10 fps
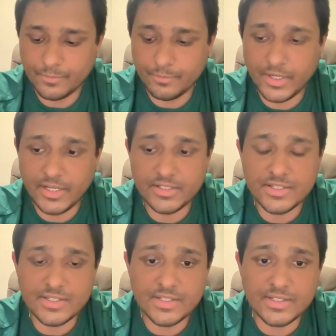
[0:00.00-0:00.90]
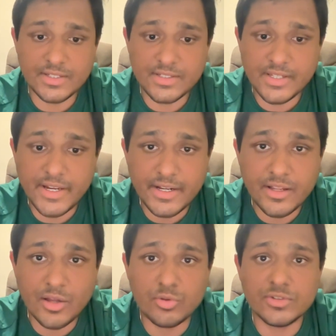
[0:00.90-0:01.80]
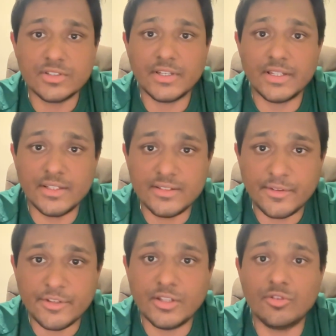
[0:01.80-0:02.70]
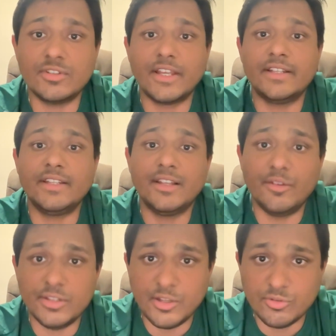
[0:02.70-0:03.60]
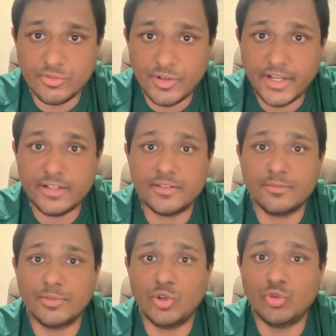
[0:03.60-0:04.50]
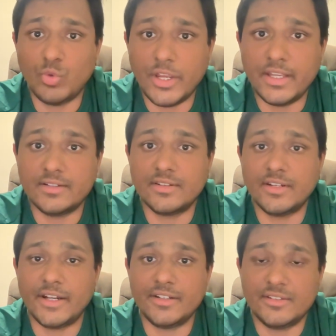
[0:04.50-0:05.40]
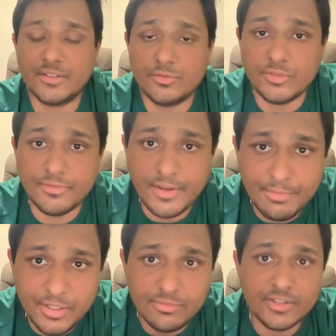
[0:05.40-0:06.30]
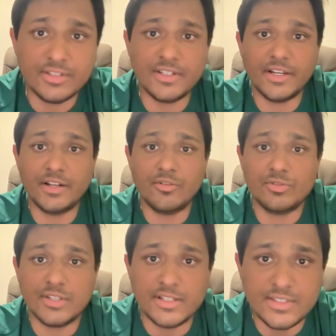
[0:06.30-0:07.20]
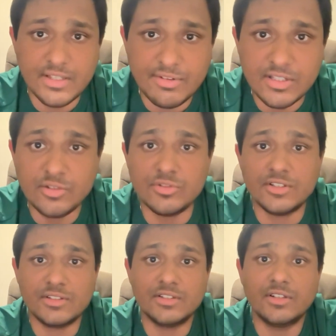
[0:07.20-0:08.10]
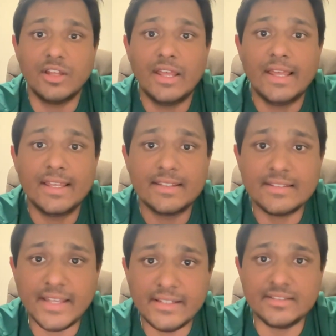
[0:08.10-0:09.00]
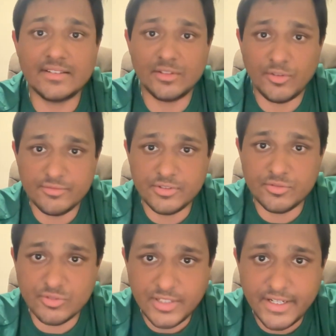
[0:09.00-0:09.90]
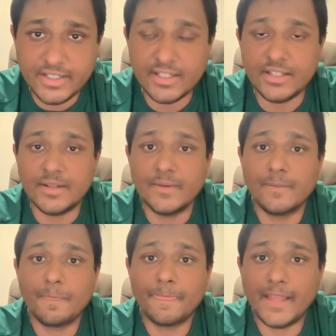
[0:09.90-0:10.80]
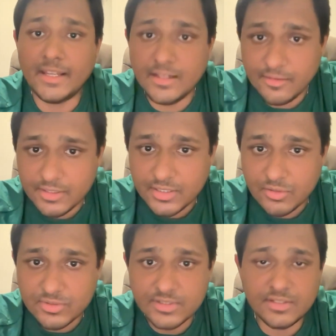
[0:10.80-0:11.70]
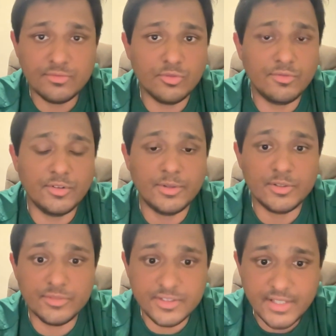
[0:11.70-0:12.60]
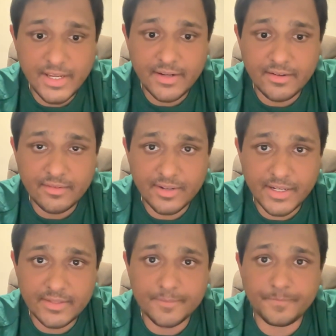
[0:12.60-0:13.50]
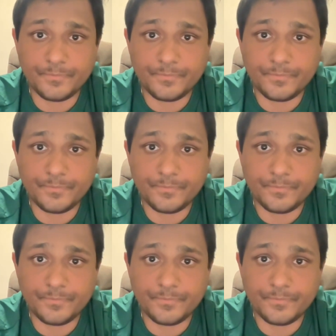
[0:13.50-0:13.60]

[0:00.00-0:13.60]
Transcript: Marriage is the 2nd house and the 7th house and the 11th house, right? Because why? It's an addition to the family, which is 2nd house, and 7th house is the sanction of the society, and 11th house is the fulfillment of desire, right?